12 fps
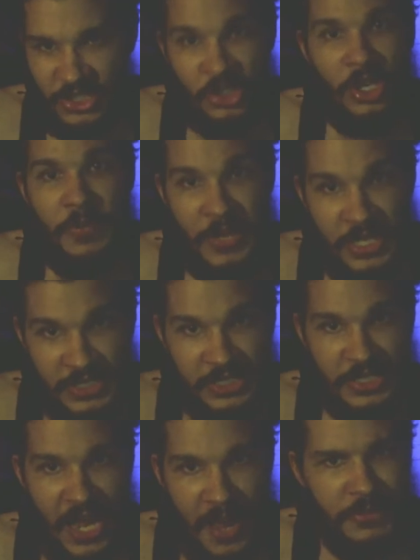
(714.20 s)
should have been
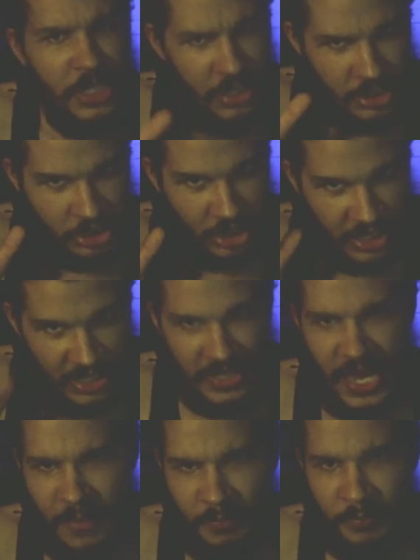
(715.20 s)
stopped, should have
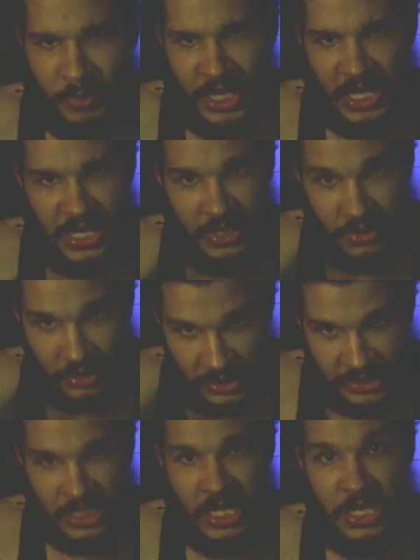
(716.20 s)
not been
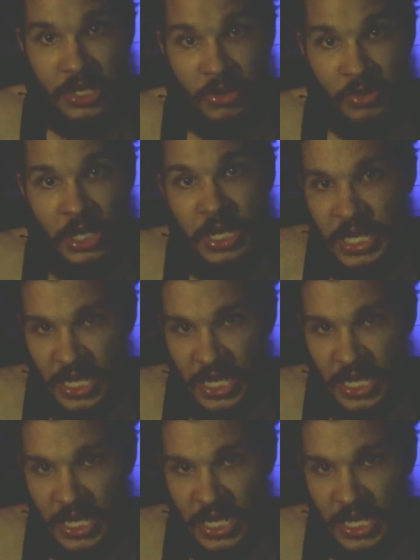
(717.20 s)
continued,